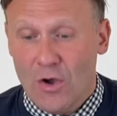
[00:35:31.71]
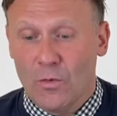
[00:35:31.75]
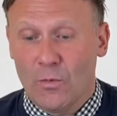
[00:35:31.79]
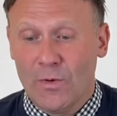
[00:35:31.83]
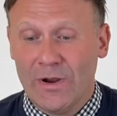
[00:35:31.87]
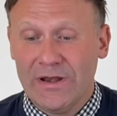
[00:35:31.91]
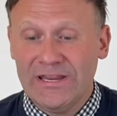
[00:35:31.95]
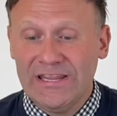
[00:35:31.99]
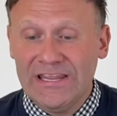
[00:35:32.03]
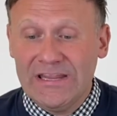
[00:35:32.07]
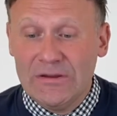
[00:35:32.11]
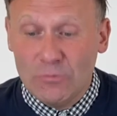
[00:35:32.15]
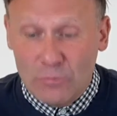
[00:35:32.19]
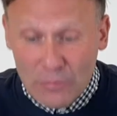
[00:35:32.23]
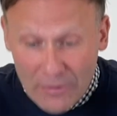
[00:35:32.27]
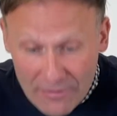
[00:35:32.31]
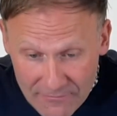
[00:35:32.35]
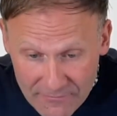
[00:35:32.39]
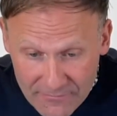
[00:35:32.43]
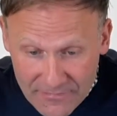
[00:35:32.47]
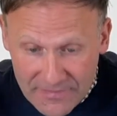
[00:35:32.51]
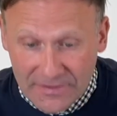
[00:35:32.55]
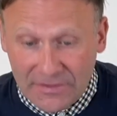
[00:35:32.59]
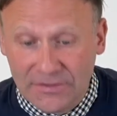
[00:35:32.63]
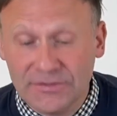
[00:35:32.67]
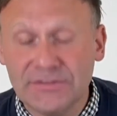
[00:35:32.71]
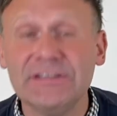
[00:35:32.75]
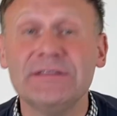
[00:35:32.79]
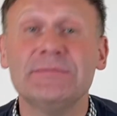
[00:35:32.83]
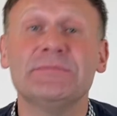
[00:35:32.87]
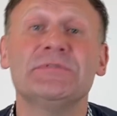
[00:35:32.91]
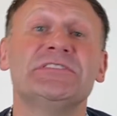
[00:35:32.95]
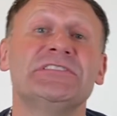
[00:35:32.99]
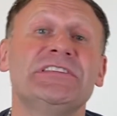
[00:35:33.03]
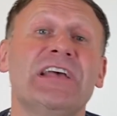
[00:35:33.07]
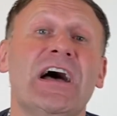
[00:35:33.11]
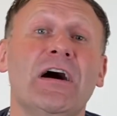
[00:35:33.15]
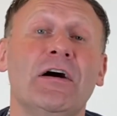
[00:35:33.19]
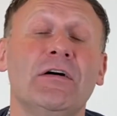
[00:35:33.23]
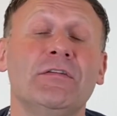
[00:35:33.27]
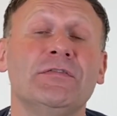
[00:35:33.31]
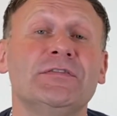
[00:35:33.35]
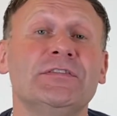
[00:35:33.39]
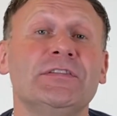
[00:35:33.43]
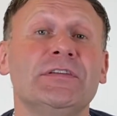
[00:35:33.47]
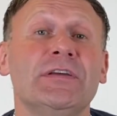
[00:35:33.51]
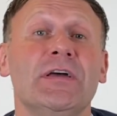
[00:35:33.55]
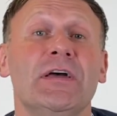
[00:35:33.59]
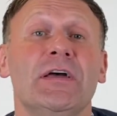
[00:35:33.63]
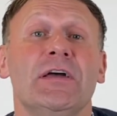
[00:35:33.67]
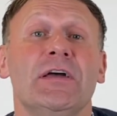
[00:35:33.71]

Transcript: when he revealed himself